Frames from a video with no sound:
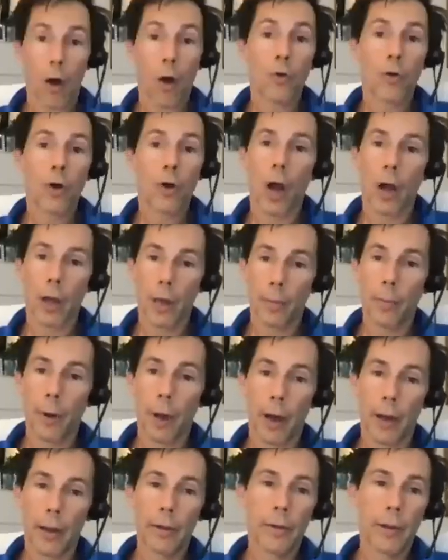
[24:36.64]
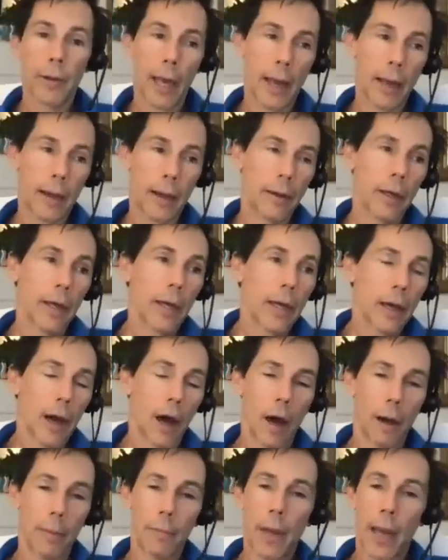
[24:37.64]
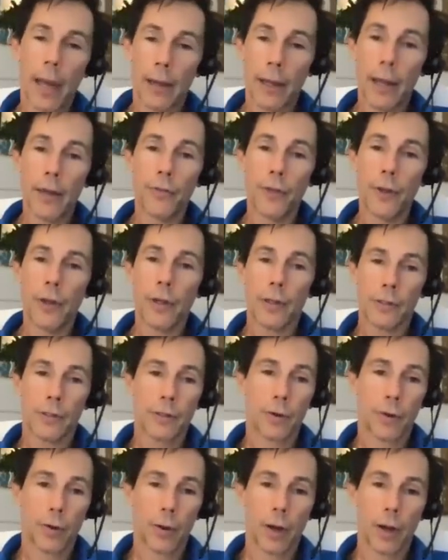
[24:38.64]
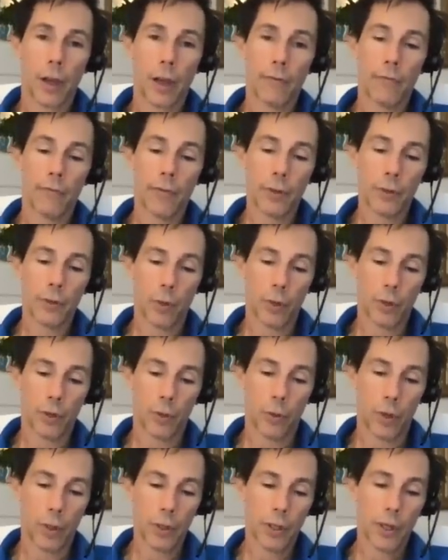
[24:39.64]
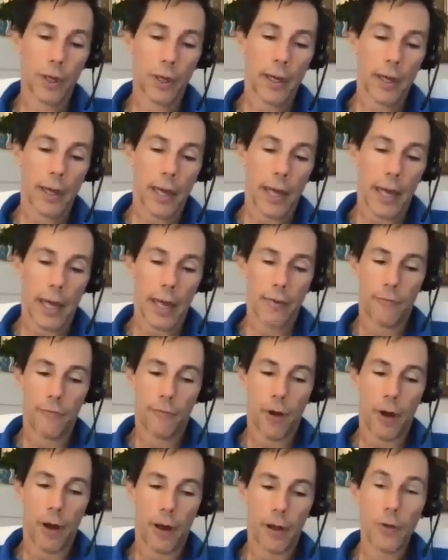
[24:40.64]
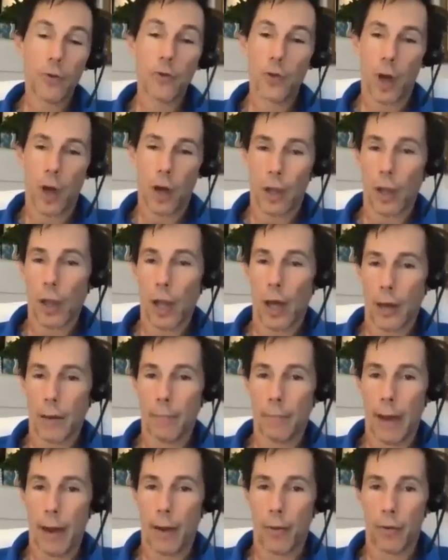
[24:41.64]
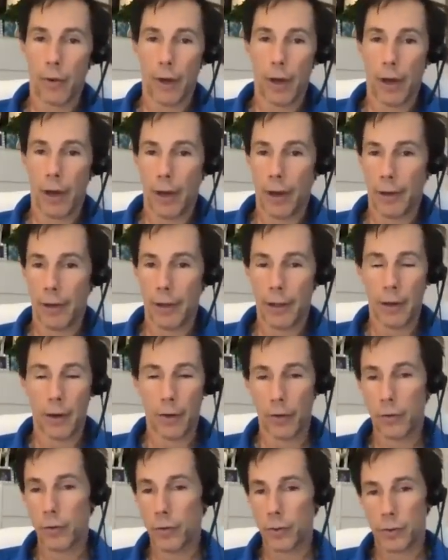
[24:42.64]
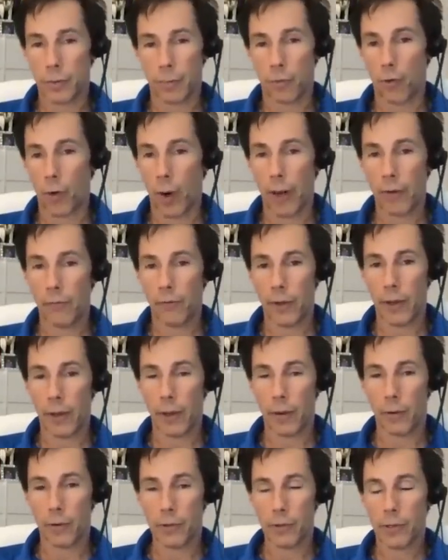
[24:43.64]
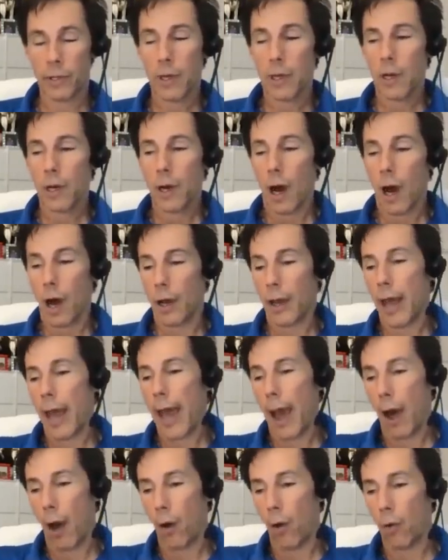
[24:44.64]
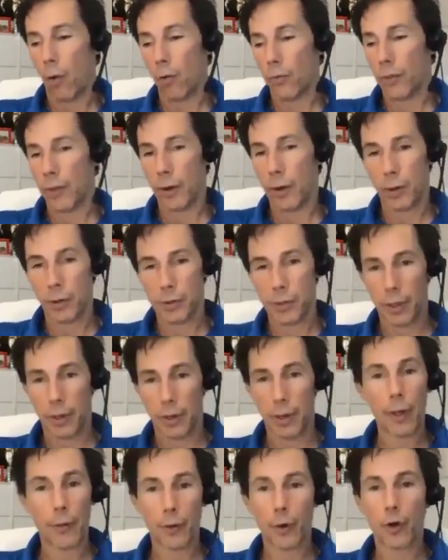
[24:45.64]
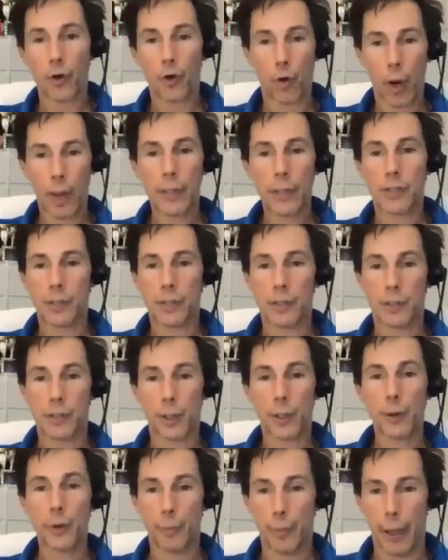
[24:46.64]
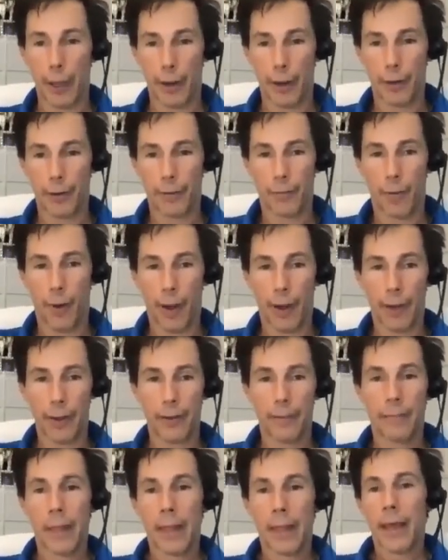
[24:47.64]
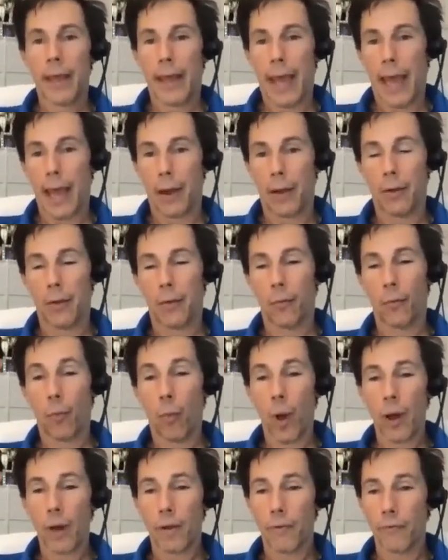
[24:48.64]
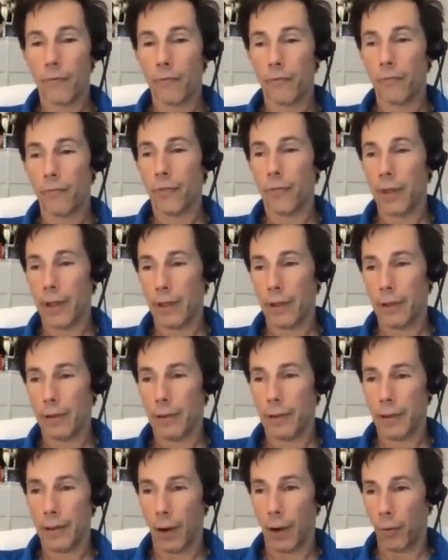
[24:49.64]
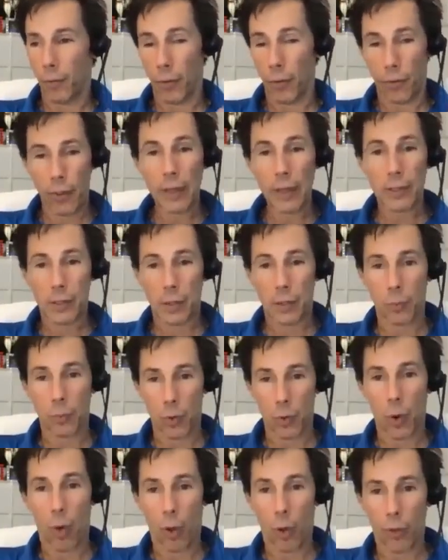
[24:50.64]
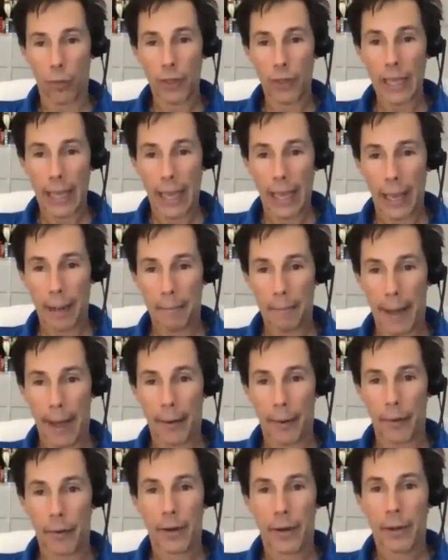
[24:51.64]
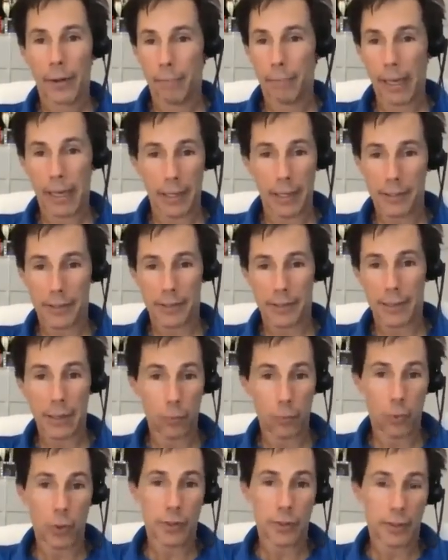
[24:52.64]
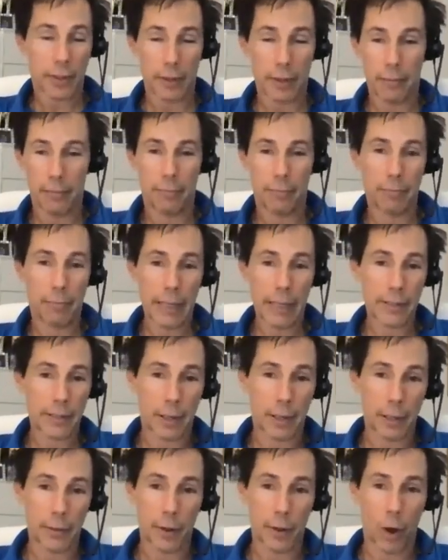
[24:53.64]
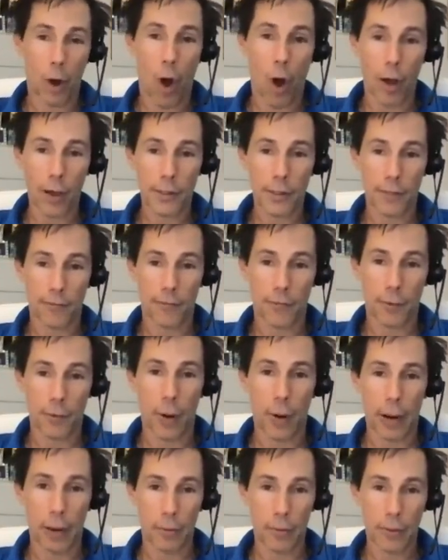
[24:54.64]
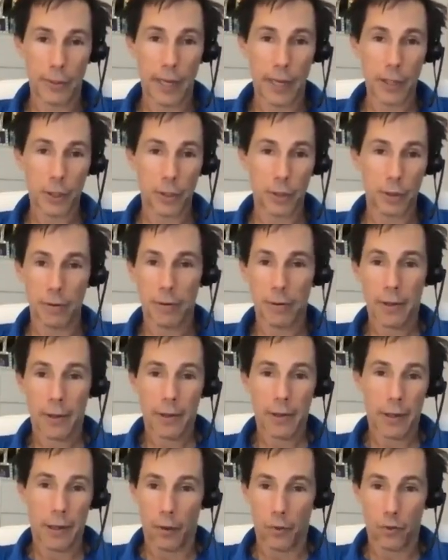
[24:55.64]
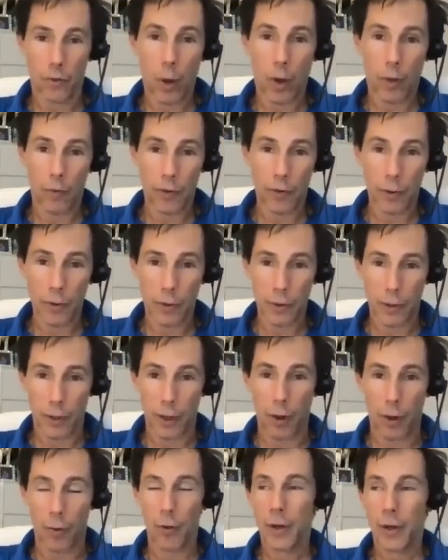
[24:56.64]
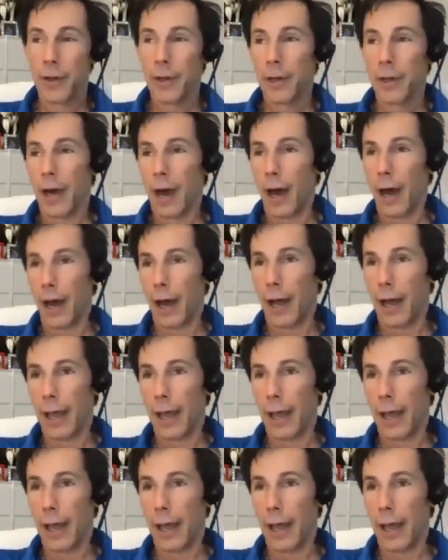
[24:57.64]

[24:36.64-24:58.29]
owner occupied and um, and get this you're going to love this one george if uh, you talk a lot about uh, you know you do some great videos on how there is another crisis looming right and one of the you know the things that we're all thinking about because it was the basically the cause of the great recession you know 12 years ago uh,